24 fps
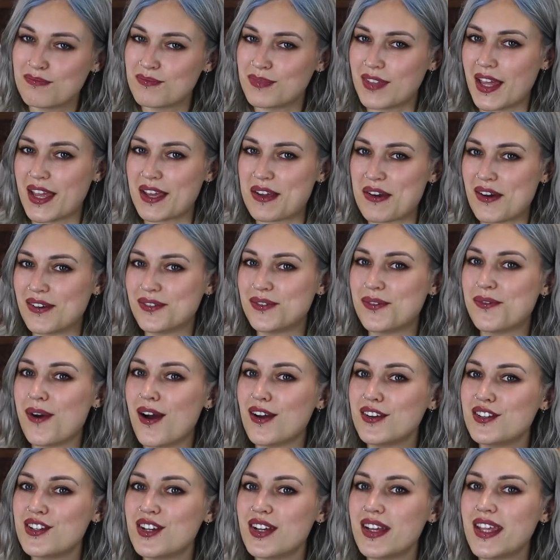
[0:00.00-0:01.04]
Thank you all for
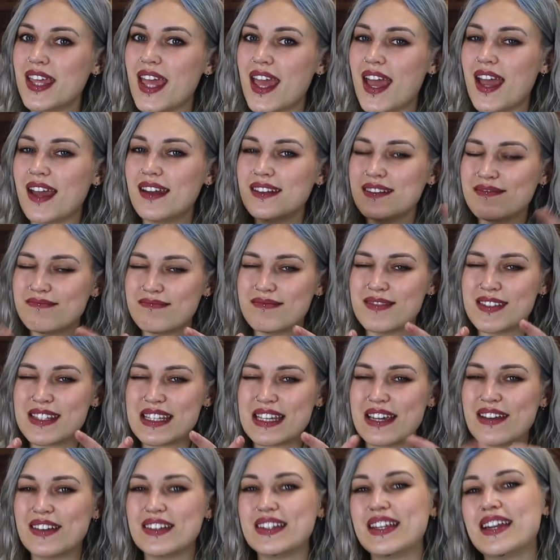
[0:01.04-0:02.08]
watching and see
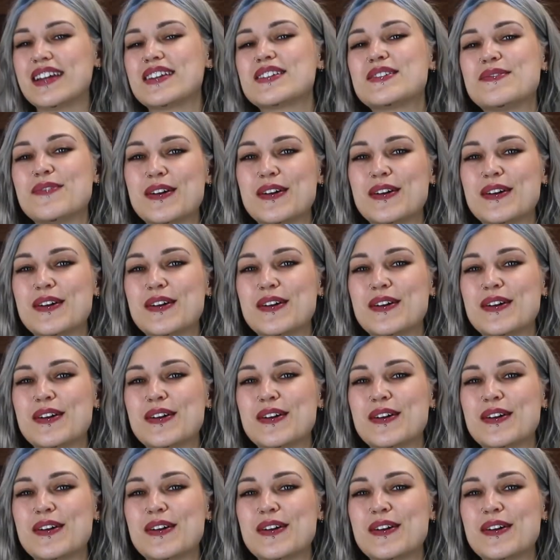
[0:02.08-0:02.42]
you on the next